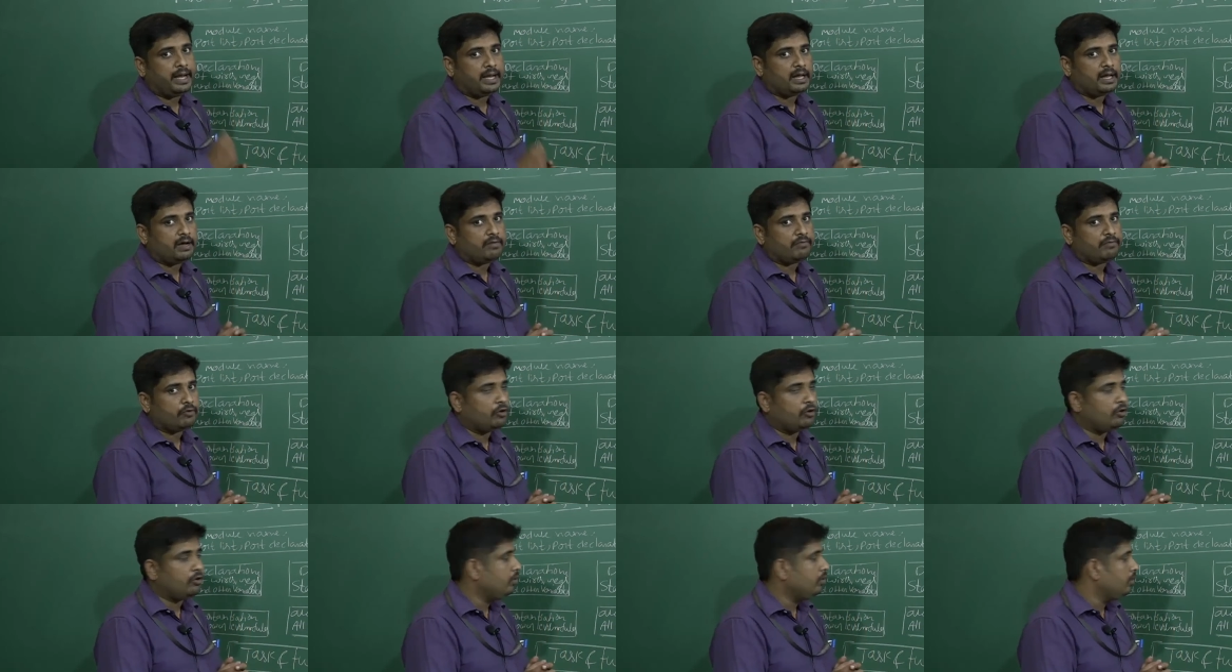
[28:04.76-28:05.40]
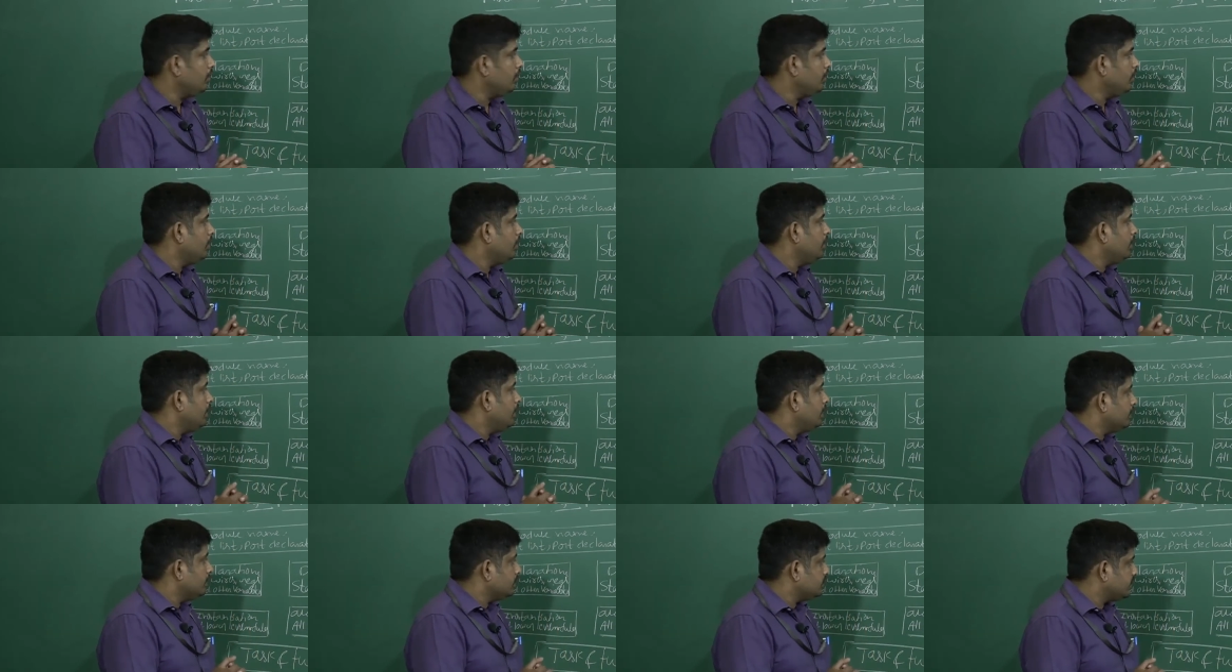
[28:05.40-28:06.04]
data flow
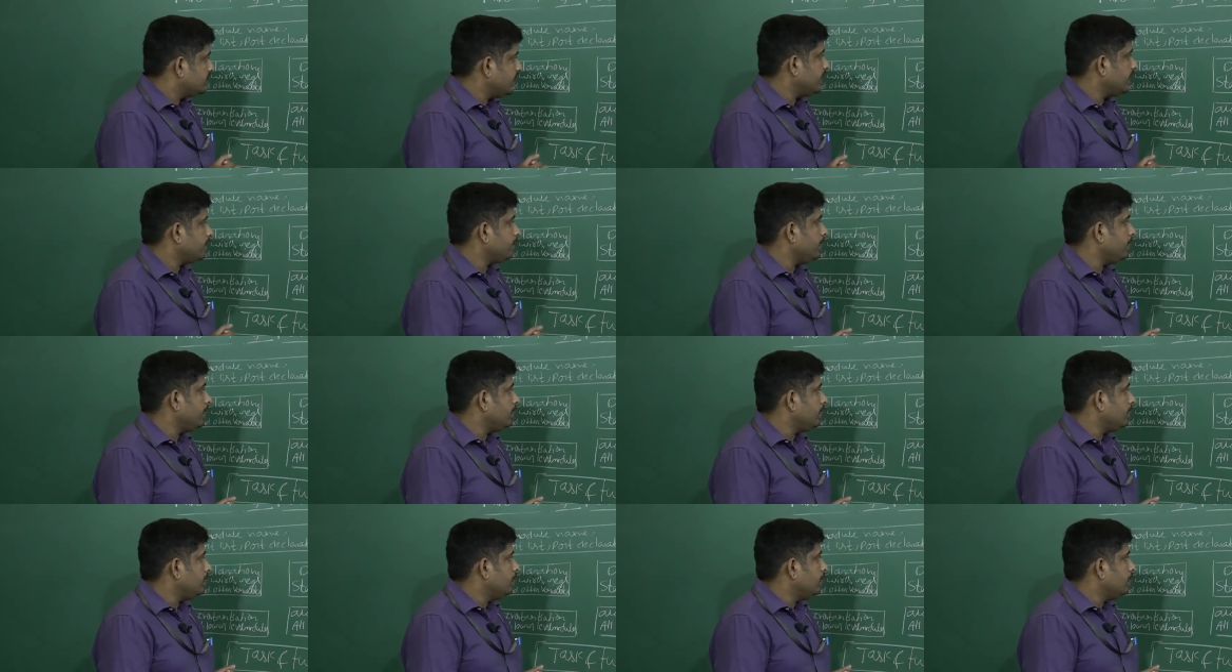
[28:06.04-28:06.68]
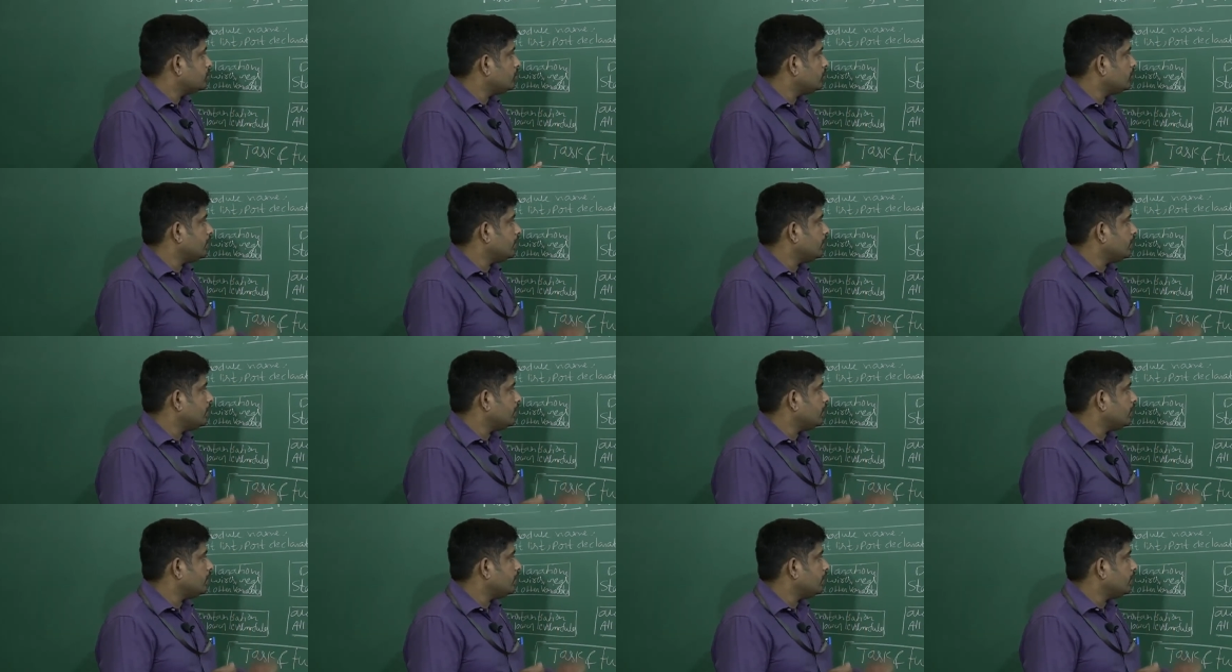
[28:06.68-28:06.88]
statement.